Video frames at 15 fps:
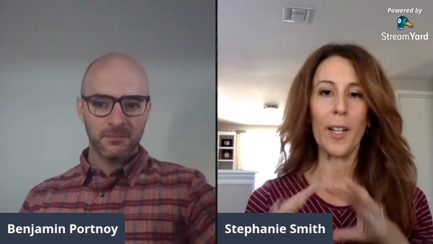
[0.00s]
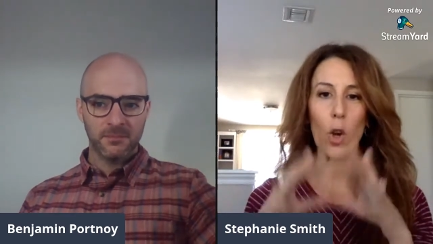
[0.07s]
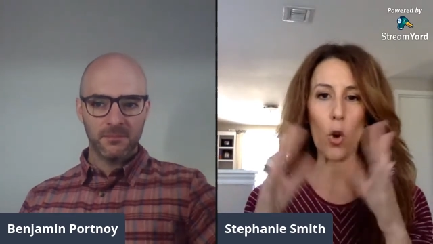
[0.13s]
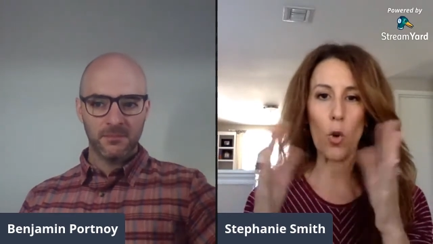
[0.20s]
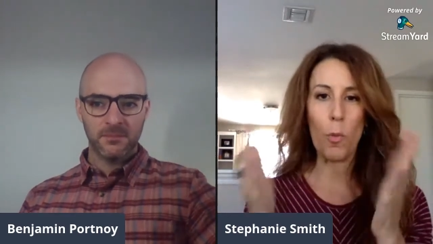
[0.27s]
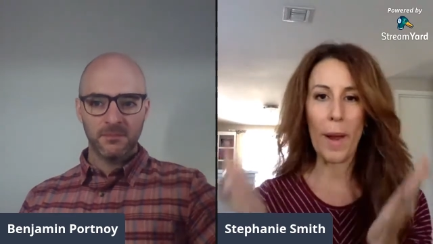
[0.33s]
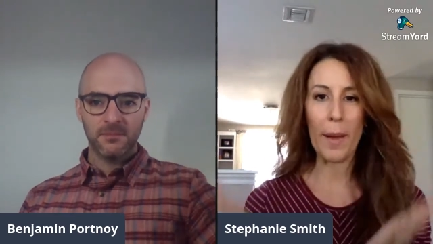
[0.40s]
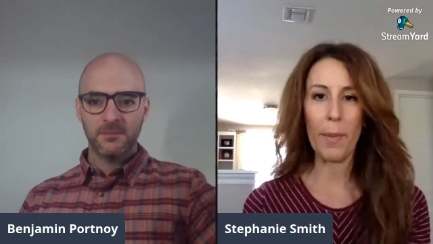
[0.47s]
Speaker 1: Oh
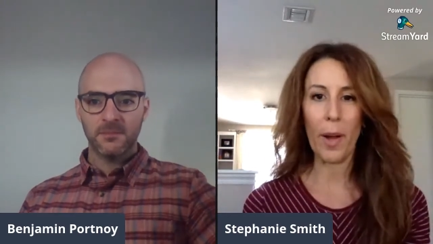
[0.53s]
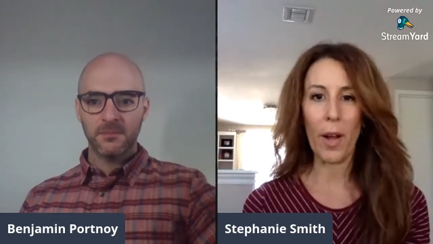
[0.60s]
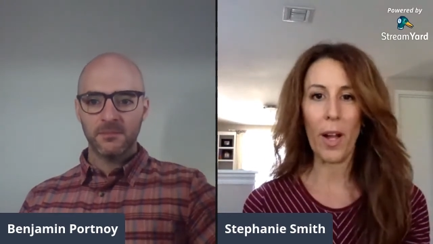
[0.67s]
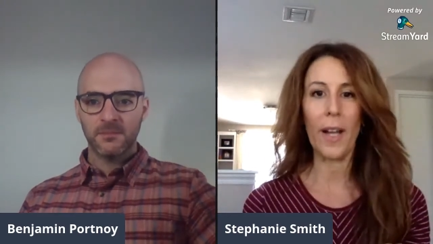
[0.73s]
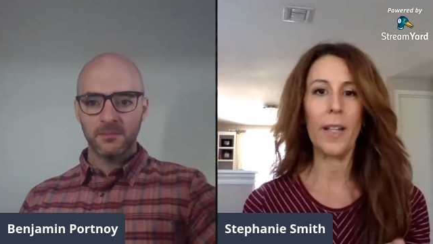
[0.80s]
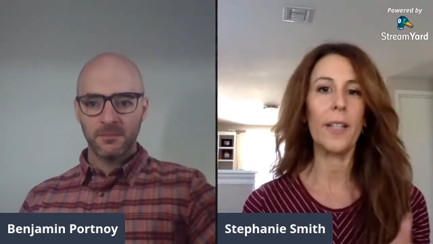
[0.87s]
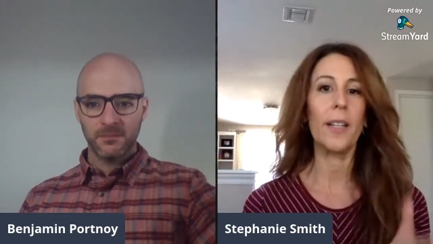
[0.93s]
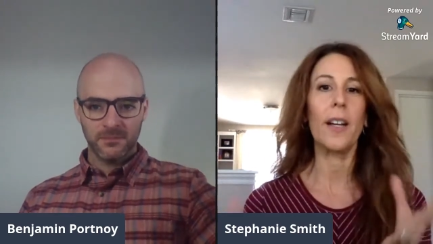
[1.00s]
my
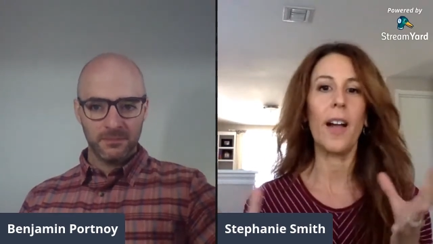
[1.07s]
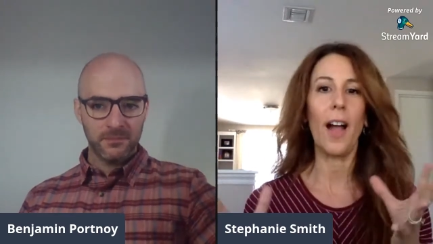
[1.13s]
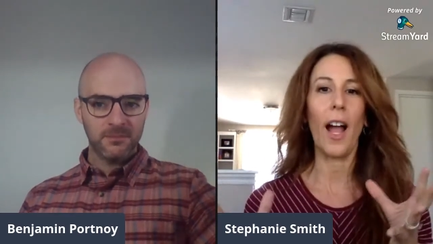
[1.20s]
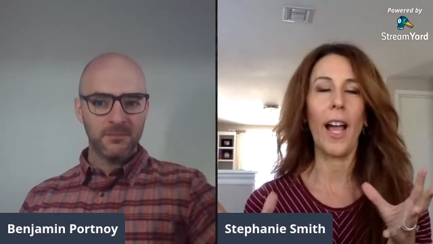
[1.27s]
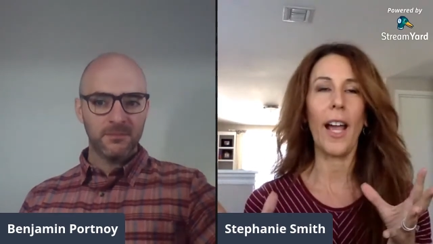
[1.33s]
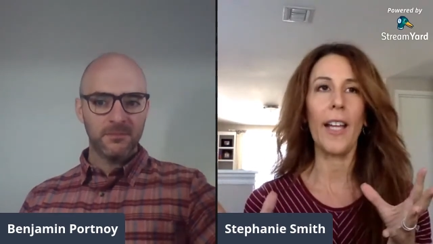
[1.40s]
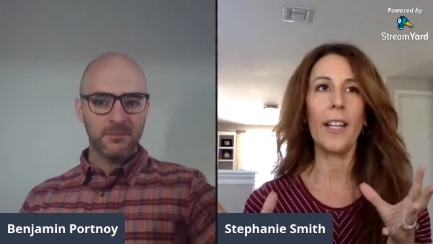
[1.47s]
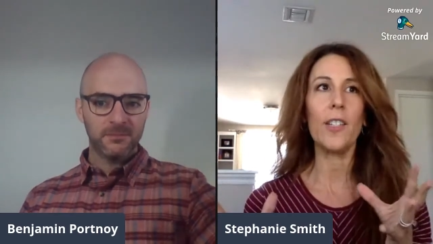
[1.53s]
bod,
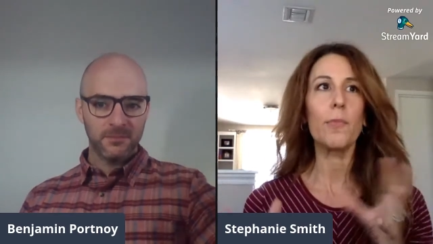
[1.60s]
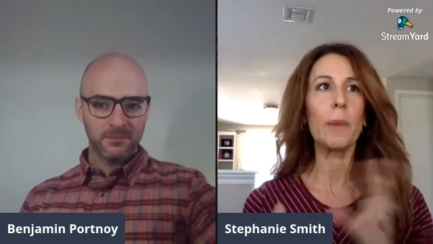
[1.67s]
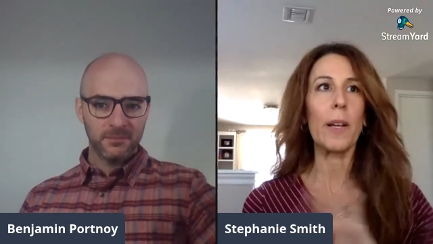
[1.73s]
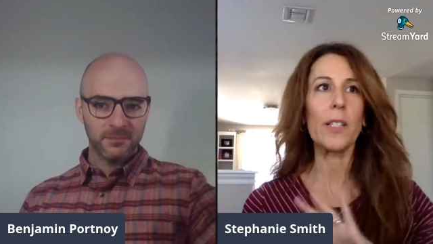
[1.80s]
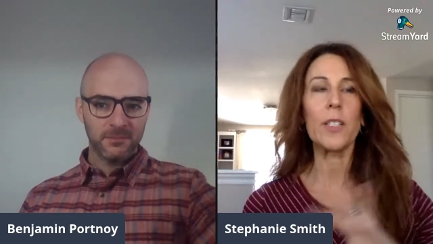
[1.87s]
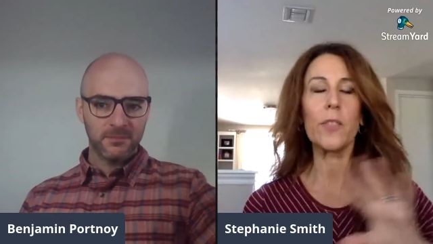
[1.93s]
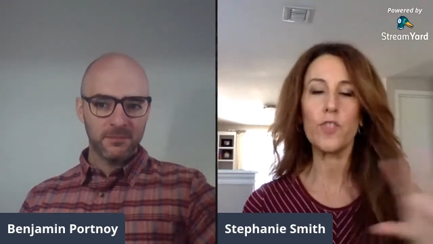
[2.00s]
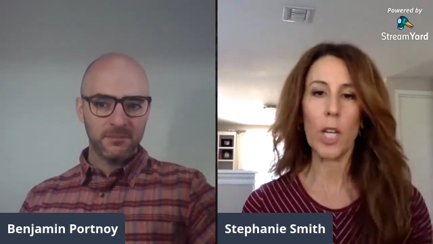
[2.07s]
I
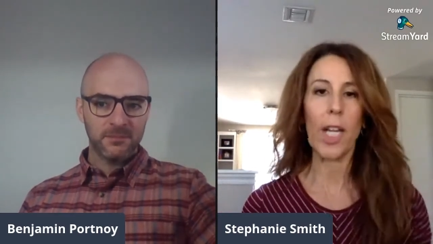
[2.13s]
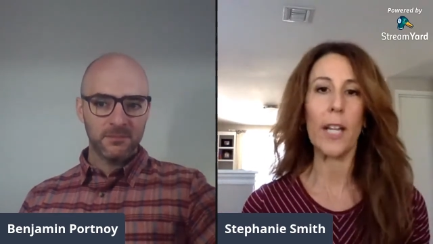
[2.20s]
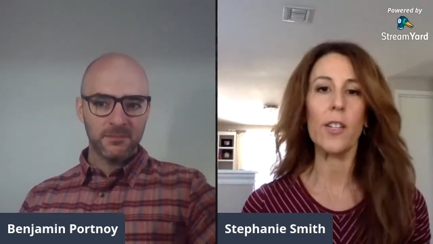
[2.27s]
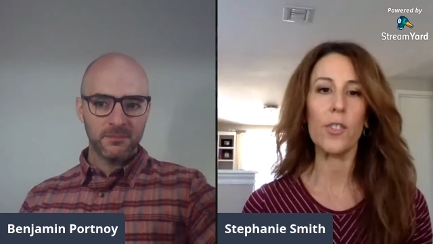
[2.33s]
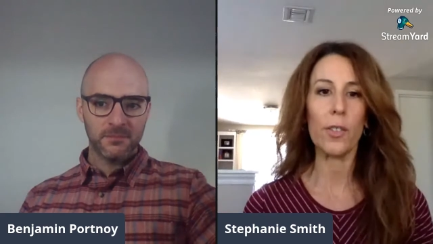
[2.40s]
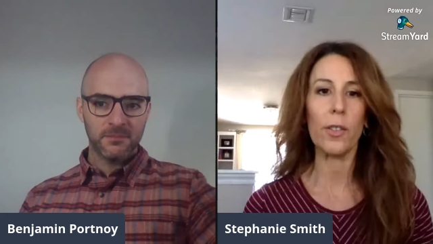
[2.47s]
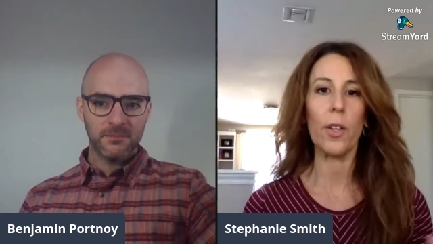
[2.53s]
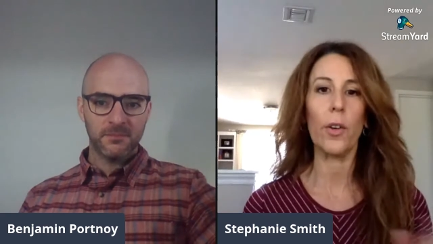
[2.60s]
must have changed
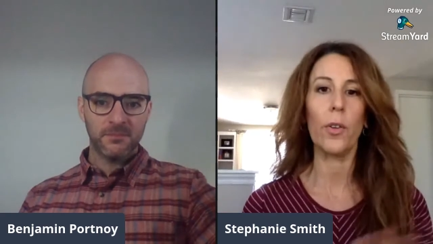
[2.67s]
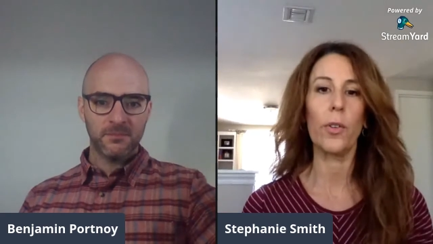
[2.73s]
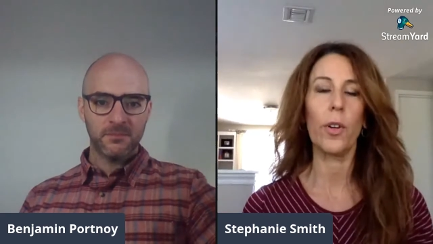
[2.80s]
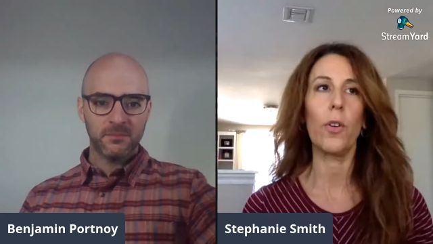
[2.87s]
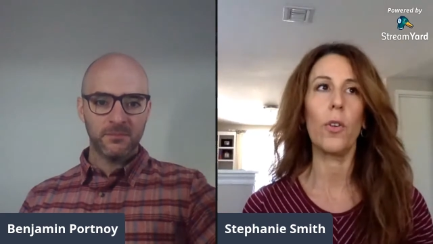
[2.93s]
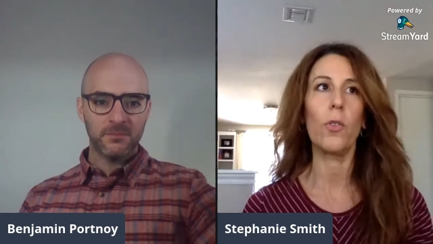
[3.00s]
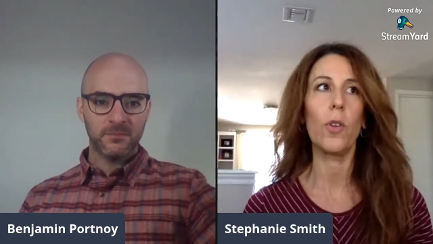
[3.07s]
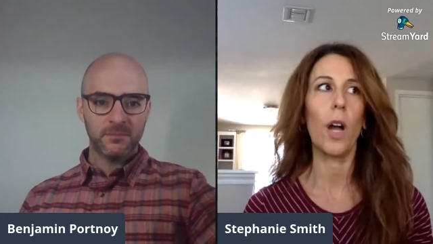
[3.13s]
the
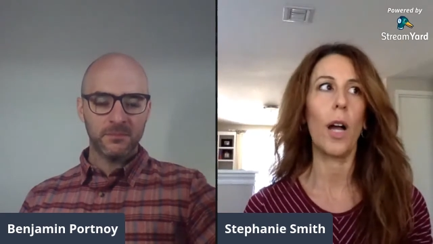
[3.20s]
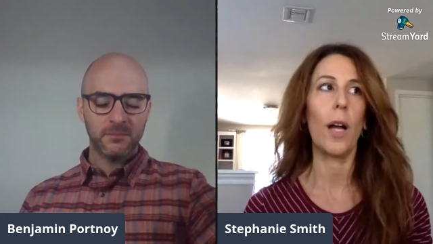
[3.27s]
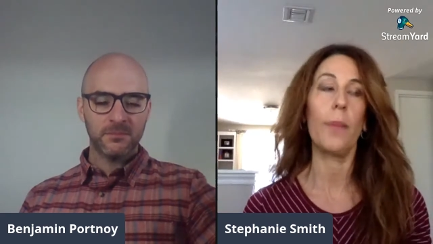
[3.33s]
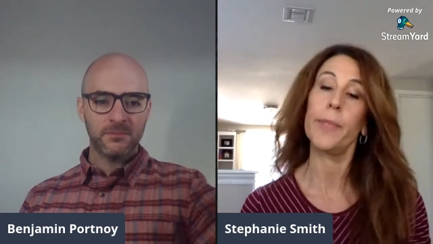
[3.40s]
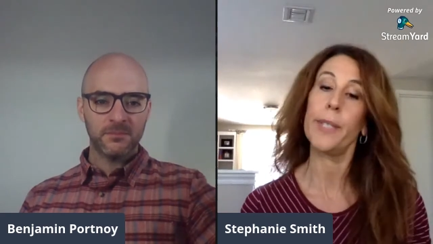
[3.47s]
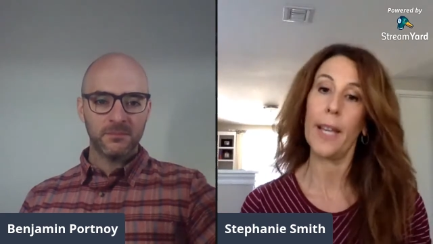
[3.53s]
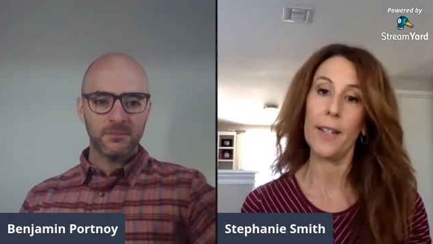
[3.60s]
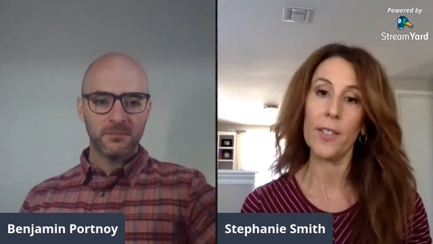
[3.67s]
logo um,
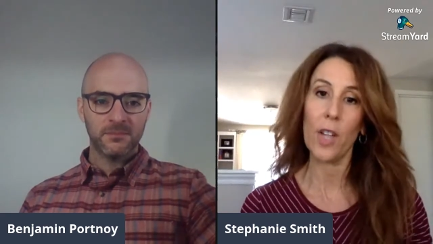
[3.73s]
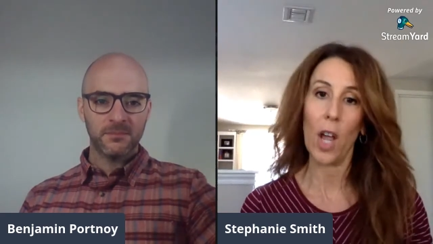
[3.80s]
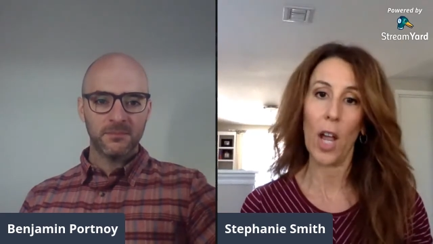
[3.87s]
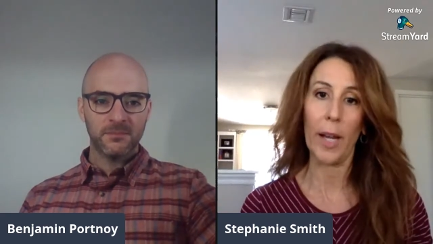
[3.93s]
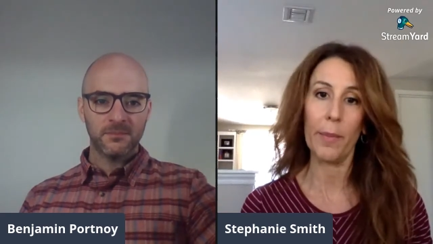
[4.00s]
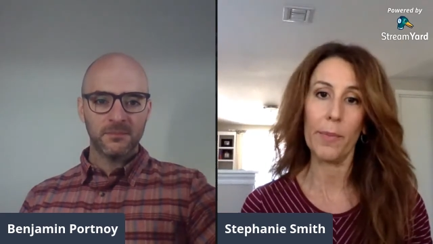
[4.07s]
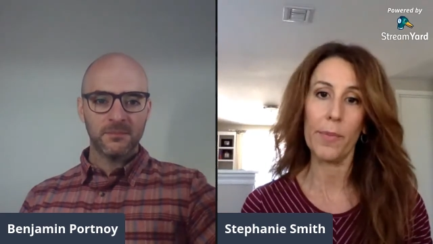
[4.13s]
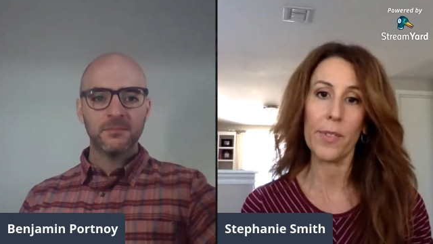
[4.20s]
ten
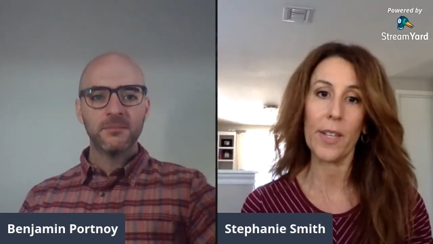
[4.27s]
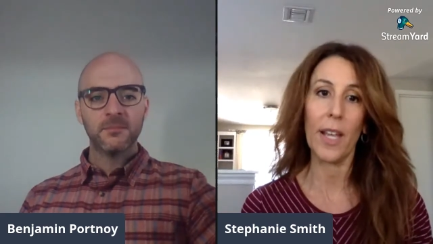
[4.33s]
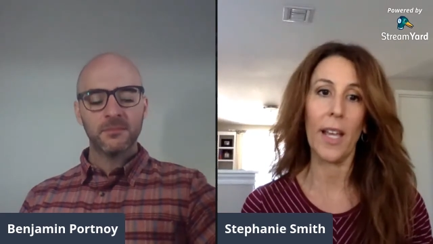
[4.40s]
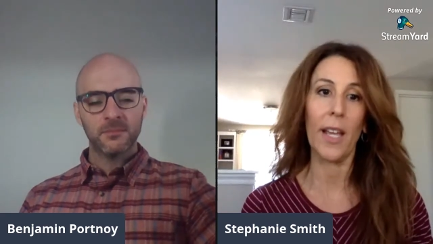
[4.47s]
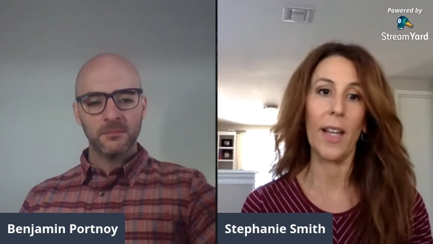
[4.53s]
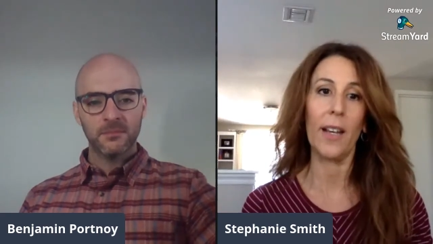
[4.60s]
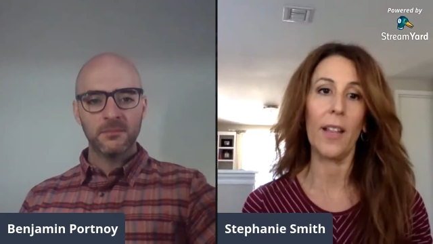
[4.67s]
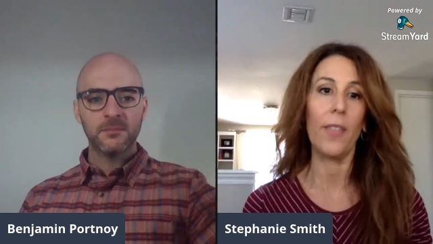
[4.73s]
times,
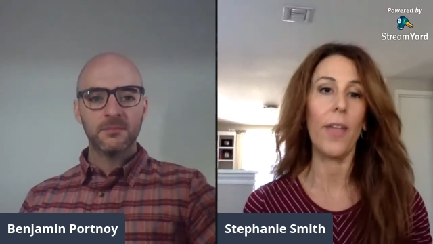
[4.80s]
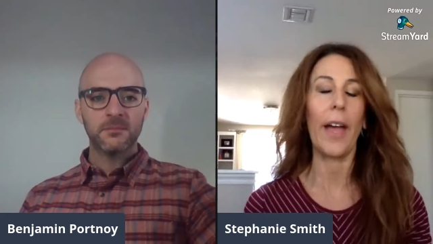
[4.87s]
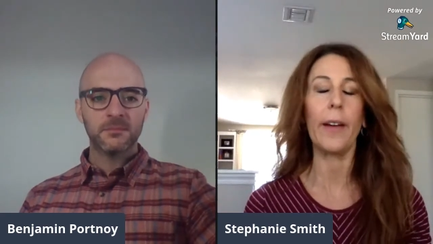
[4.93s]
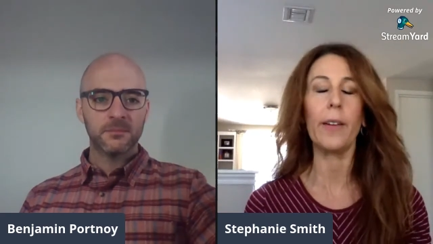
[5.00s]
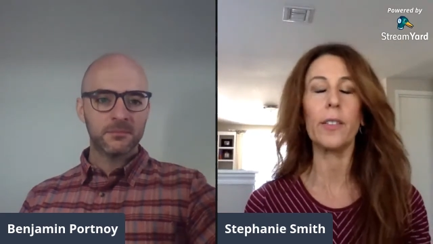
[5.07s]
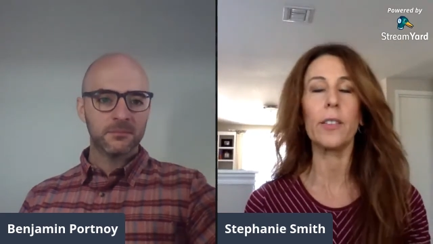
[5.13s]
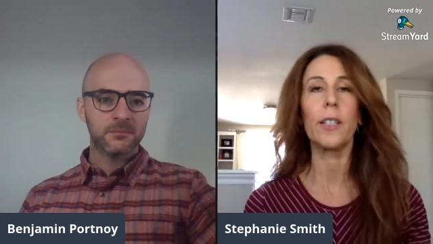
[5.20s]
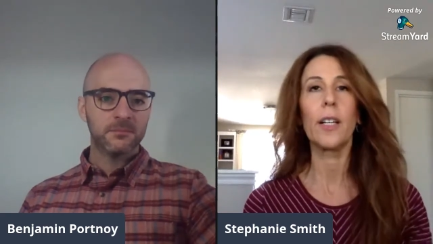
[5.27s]
and that